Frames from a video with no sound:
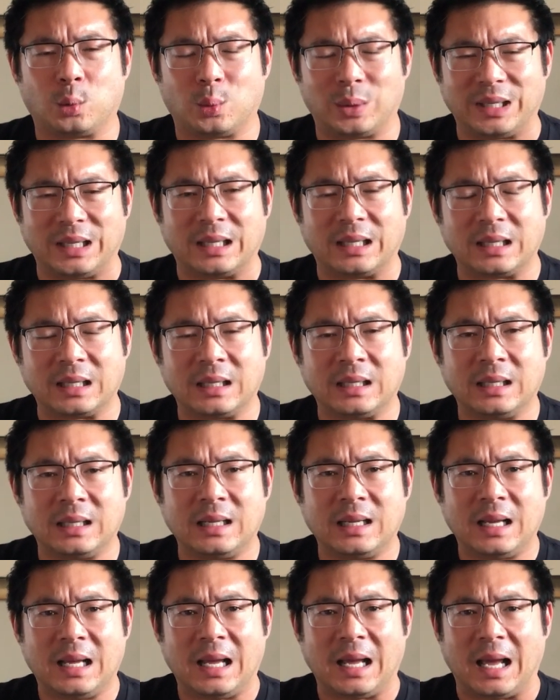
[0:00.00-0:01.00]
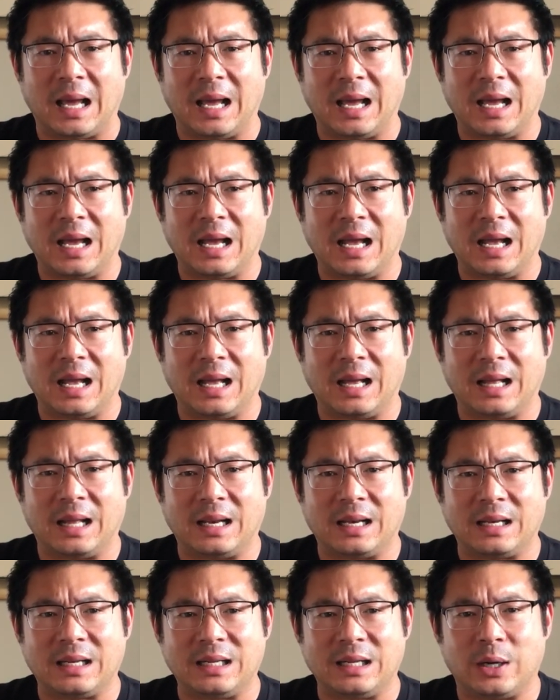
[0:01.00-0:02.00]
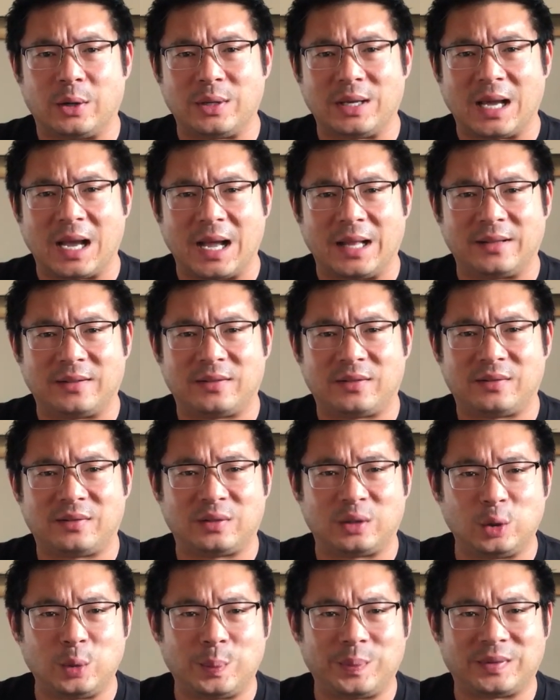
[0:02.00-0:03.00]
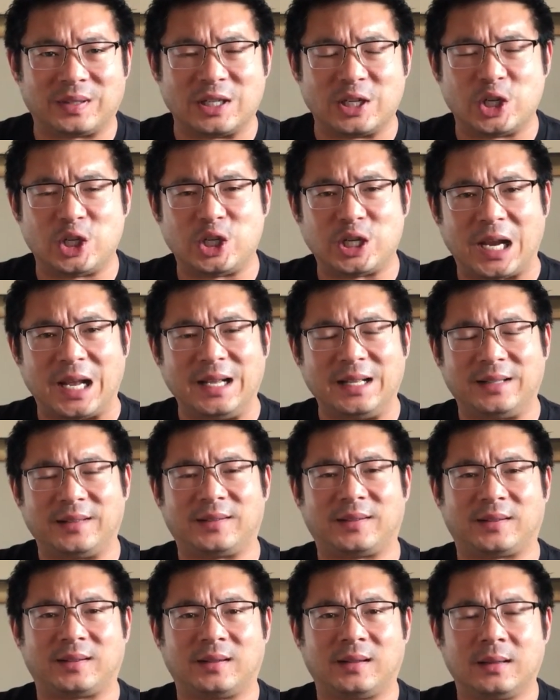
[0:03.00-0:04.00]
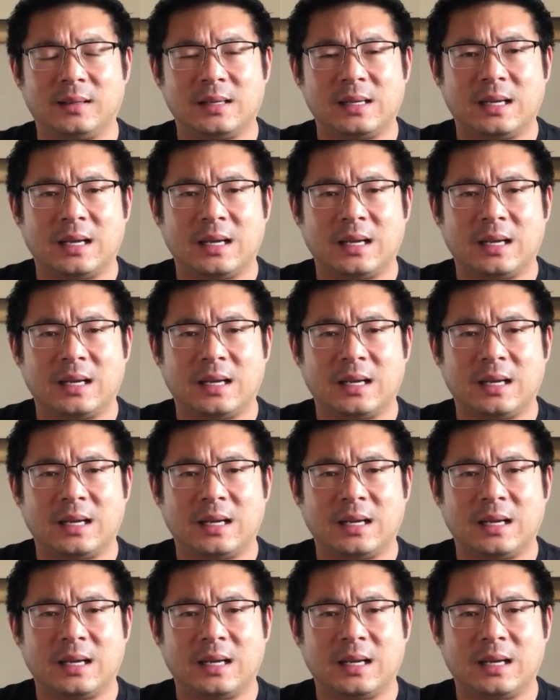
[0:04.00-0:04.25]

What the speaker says: a week, and you had soups and shakes,